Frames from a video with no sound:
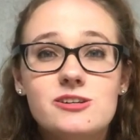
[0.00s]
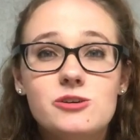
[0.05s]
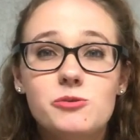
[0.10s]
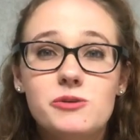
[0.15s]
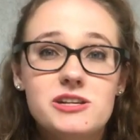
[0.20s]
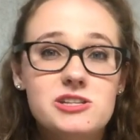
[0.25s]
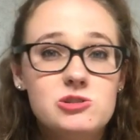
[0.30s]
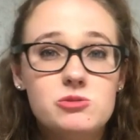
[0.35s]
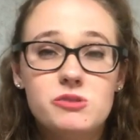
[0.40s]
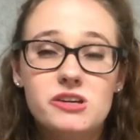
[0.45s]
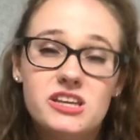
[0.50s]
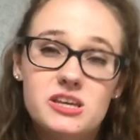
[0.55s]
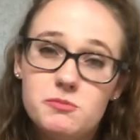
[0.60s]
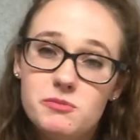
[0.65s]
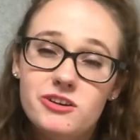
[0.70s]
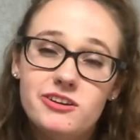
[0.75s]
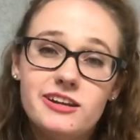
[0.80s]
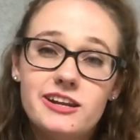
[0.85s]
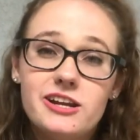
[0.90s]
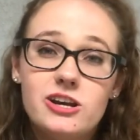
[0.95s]
going to a
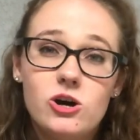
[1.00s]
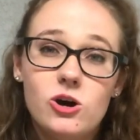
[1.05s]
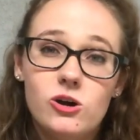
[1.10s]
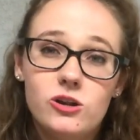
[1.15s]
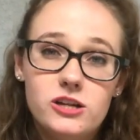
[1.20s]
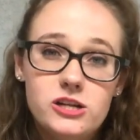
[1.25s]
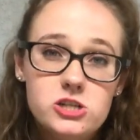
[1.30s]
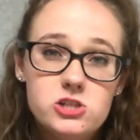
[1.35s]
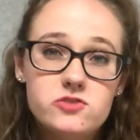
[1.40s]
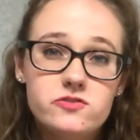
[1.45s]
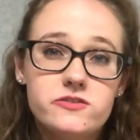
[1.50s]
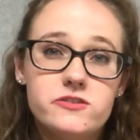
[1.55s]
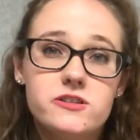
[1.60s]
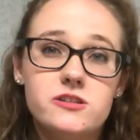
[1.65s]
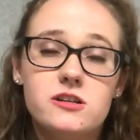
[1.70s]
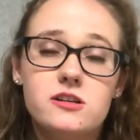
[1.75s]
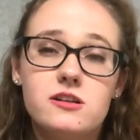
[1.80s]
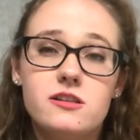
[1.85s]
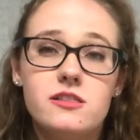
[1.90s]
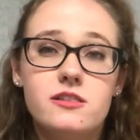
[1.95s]
community college
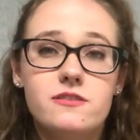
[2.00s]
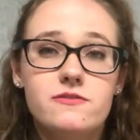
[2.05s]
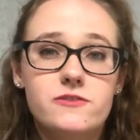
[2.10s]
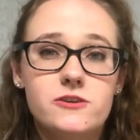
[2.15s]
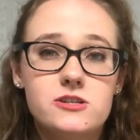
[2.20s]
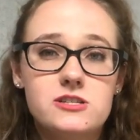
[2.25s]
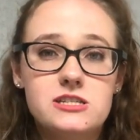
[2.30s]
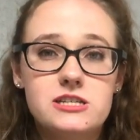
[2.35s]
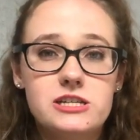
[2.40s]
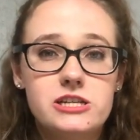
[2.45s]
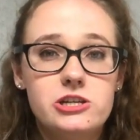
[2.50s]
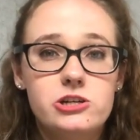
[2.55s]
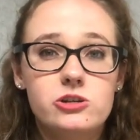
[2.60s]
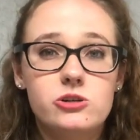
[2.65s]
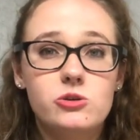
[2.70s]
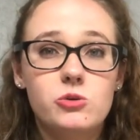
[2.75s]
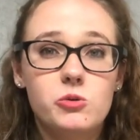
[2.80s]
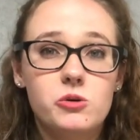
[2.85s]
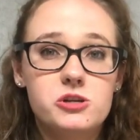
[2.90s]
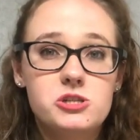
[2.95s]
for the first
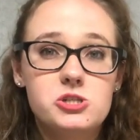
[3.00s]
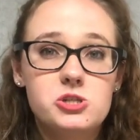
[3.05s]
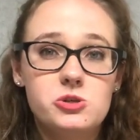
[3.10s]
year or